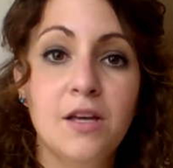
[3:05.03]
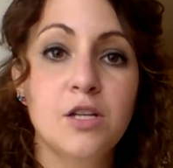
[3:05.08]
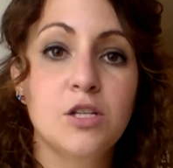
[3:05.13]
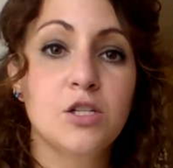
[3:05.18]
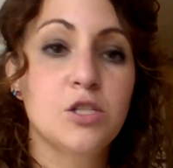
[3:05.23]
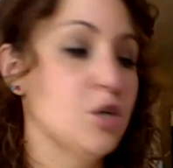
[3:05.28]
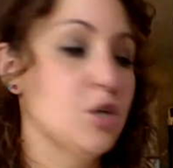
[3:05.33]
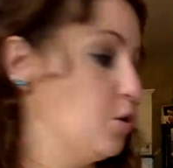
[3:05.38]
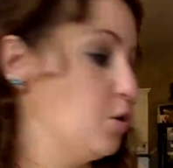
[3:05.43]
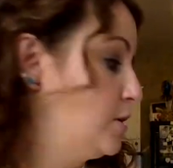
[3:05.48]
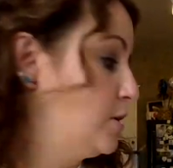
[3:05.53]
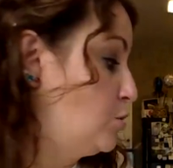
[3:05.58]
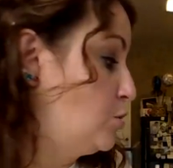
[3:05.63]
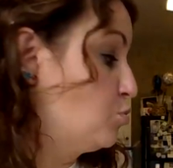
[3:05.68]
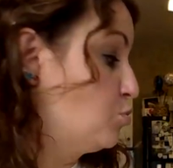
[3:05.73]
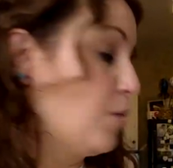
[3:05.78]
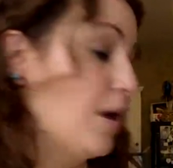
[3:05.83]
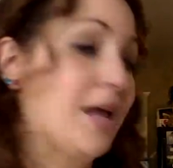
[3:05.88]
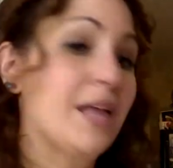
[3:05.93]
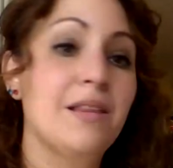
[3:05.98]
So it's
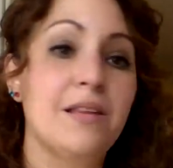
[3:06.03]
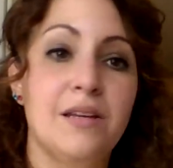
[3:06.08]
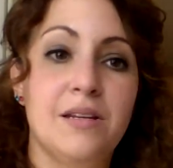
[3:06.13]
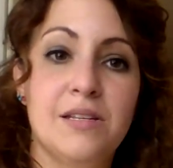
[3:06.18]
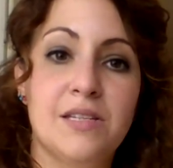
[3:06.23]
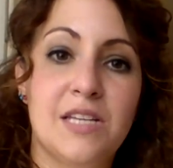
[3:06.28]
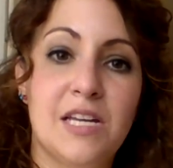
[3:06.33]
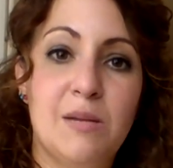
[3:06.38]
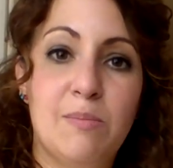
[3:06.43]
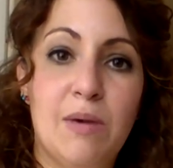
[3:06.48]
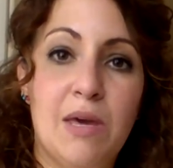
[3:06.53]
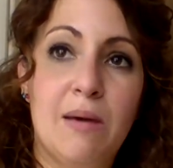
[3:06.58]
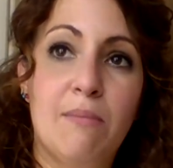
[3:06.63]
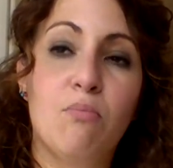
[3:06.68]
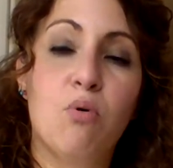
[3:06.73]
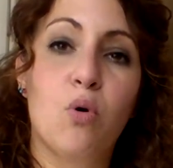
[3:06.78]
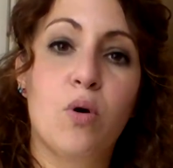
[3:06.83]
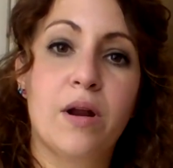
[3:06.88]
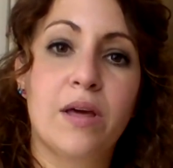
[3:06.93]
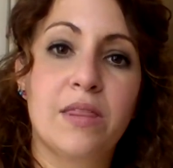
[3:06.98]
Raylan is going to be
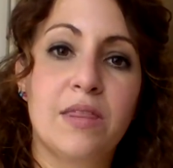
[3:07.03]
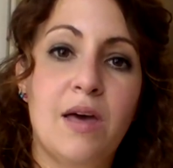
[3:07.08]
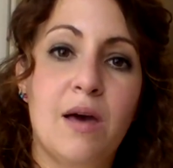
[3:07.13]
importing